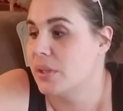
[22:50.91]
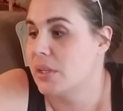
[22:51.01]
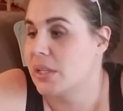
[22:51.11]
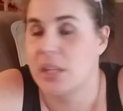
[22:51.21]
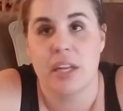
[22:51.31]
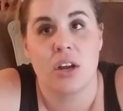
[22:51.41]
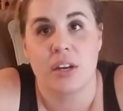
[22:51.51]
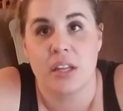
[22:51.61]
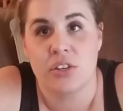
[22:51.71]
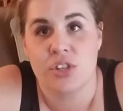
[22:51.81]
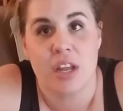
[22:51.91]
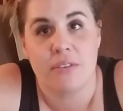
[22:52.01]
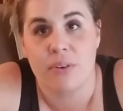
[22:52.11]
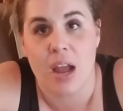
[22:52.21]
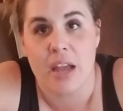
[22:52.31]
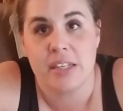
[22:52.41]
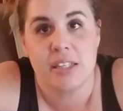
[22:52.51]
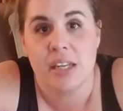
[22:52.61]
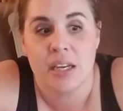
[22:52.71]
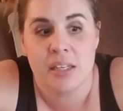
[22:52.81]
lean on each day for
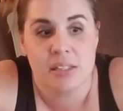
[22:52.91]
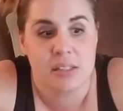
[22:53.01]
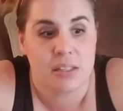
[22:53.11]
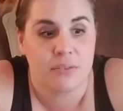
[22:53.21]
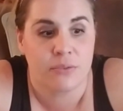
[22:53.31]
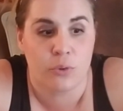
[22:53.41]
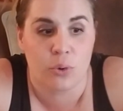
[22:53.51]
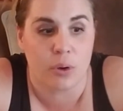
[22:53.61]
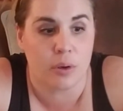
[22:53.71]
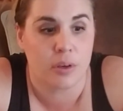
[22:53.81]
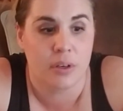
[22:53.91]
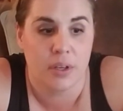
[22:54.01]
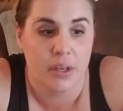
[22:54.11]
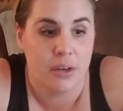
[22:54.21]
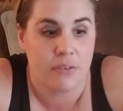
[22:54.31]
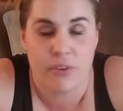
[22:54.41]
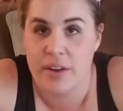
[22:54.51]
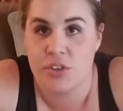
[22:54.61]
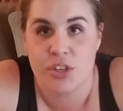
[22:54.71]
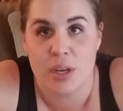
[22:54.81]
ideas, for
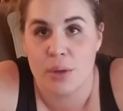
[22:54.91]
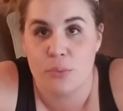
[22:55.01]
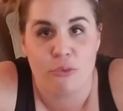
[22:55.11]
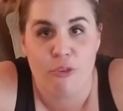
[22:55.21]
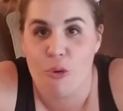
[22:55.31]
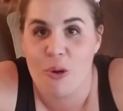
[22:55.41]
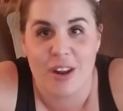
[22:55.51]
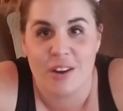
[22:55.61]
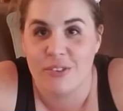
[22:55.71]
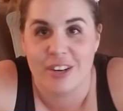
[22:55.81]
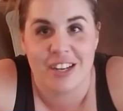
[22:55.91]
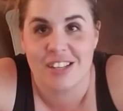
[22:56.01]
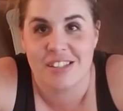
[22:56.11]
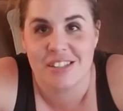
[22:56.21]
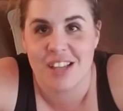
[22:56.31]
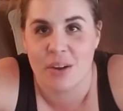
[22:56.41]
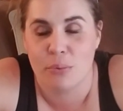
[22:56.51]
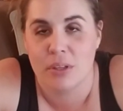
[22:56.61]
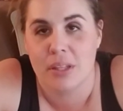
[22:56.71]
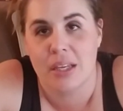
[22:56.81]
friendship, for whatever it is. I
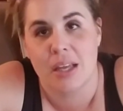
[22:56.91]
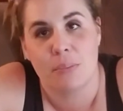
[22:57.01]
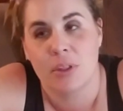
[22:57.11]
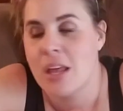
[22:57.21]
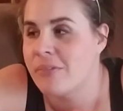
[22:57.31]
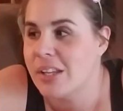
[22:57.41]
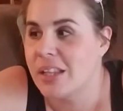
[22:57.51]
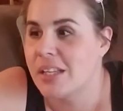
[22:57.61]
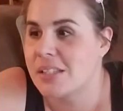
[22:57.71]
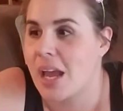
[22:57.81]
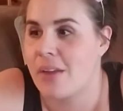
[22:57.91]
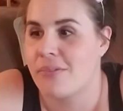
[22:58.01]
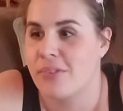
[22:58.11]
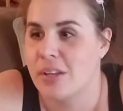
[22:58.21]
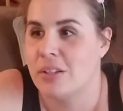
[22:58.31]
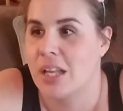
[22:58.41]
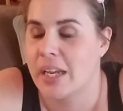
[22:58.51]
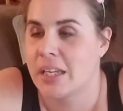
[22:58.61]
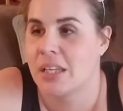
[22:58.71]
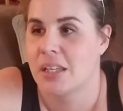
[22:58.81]
really am loving this. I feel like